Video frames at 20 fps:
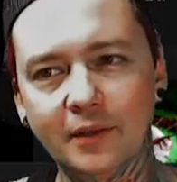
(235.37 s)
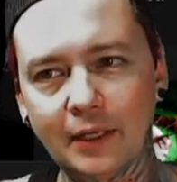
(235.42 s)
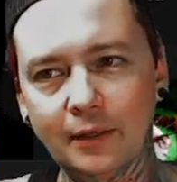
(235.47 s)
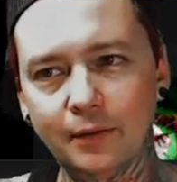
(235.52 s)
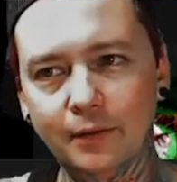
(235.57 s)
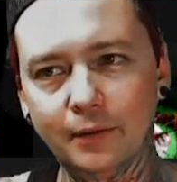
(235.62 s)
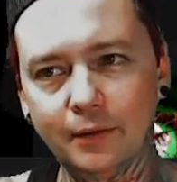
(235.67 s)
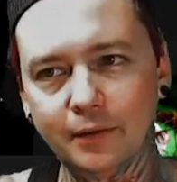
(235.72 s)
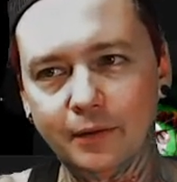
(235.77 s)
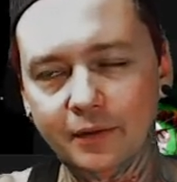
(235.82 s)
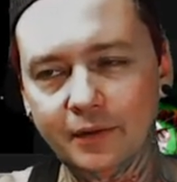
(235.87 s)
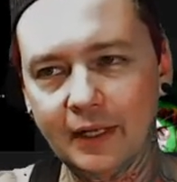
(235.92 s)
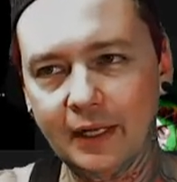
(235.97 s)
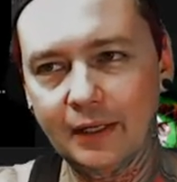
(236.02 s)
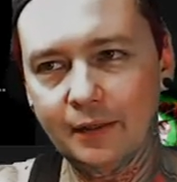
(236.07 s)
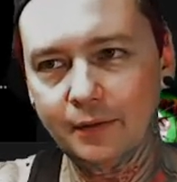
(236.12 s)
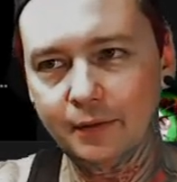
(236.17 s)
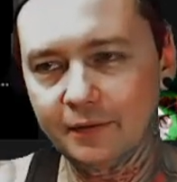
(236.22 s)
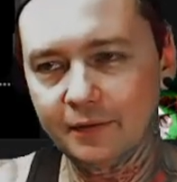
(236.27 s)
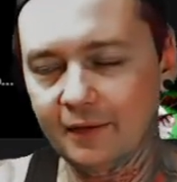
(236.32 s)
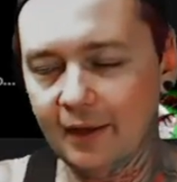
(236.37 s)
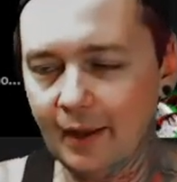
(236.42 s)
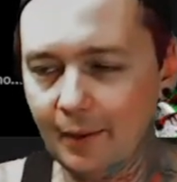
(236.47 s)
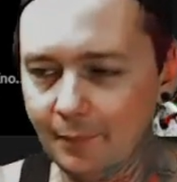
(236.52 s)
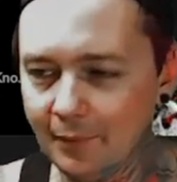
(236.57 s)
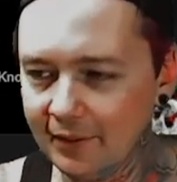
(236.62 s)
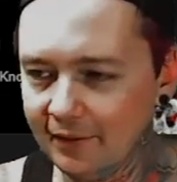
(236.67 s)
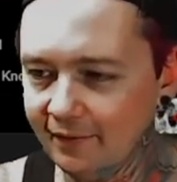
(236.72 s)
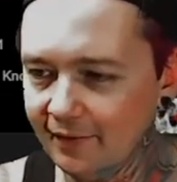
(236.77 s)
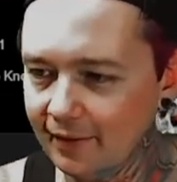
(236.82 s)
That little that little
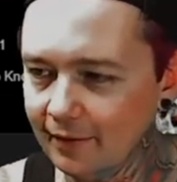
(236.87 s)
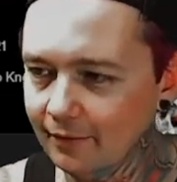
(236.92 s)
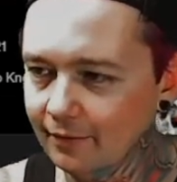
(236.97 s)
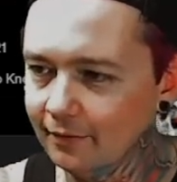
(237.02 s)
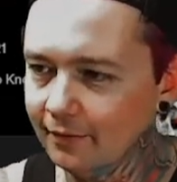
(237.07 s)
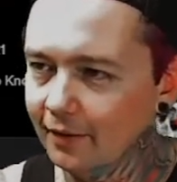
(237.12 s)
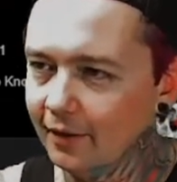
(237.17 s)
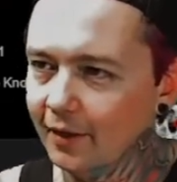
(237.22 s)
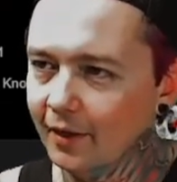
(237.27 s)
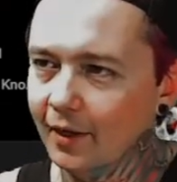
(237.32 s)
tapping sound.